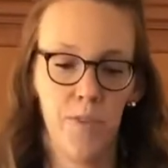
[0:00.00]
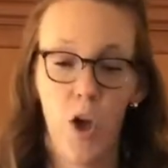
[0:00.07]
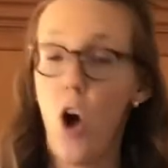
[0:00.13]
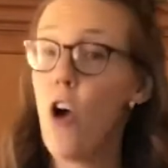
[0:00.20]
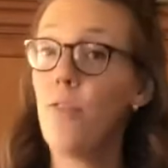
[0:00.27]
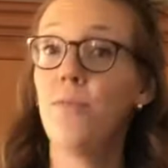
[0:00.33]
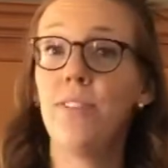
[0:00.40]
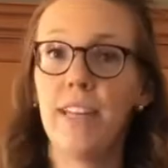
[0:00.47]

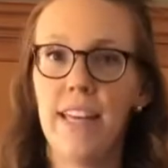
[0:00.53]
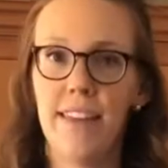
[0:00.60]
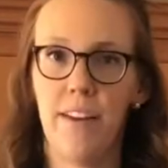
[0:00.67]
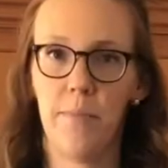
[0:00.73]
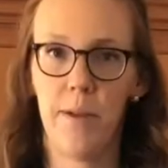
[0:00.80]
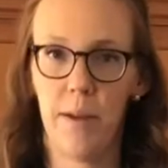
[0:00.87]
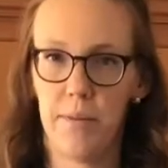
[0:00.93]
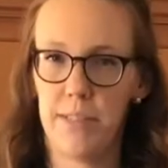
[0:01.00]
Hopefully they'll
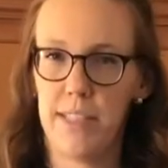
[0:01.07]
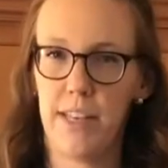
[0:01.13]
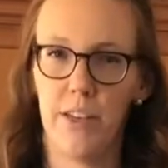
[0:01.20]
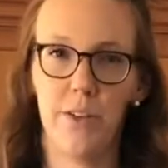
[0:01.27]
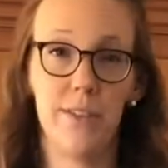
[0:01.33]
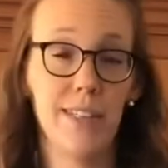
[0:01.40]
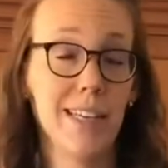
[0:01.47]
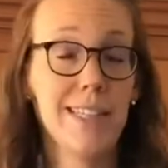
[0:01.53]
be able to tell you
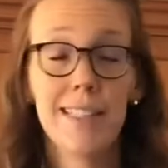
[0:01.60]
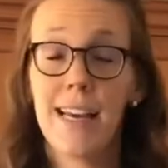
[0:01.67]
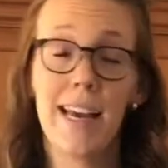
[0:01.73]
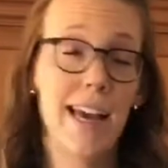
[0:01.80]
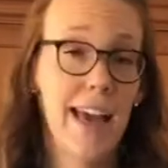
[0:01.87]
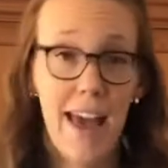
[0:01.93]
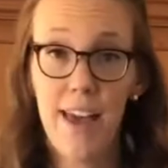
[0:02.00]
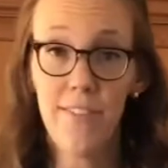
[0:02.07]
6.
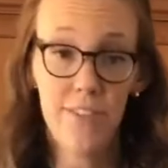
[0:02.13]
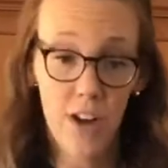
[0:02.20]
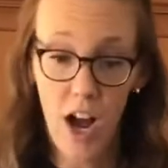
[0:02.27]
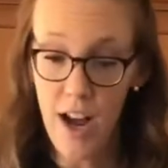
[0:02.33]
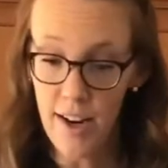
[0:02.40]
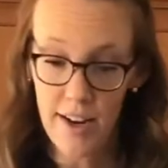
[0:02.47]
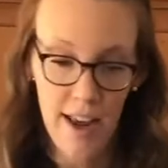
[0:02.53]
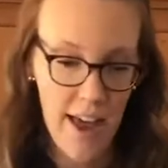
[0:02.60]
If
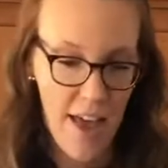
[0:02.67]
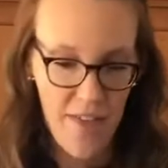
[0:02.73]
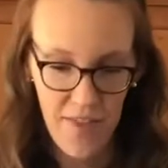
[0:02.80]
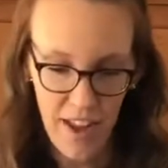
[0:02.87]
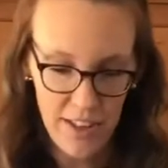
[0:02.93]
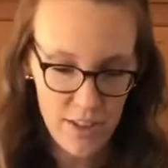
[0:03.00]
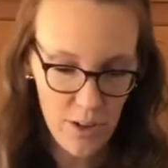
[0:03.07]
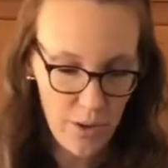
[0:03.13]
not,
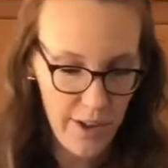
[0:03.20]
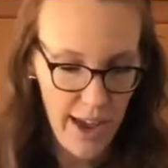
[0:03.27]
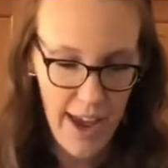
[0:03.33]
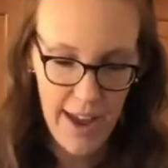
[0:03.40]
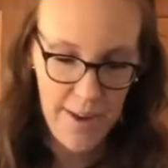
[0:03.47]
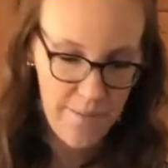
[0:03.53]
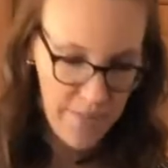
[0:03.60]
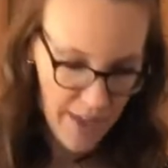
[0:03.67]
that's
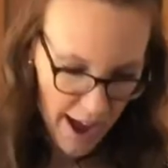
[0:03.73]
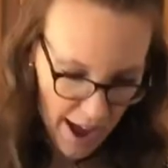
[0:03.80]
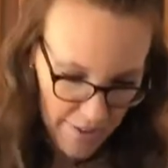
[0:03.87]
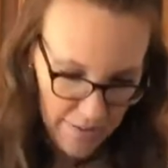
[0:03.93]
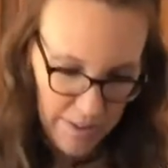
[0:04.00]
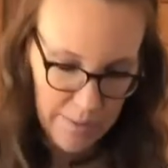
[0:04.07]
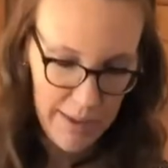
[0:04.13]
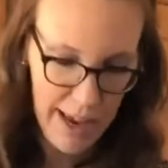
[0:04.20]
okay. Have
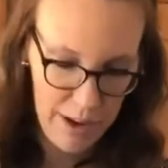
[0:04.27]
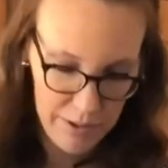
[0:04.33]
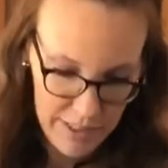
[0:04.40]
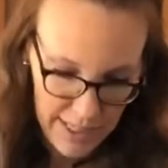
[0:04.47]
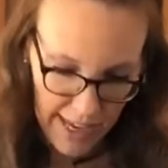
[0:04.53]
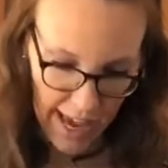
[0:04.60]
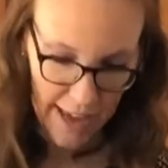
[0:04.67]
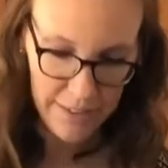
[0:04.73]
them count
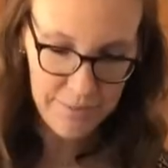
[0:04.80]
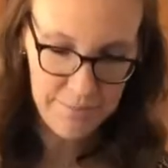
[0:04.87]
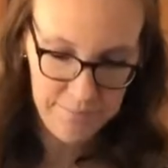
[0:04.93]
again.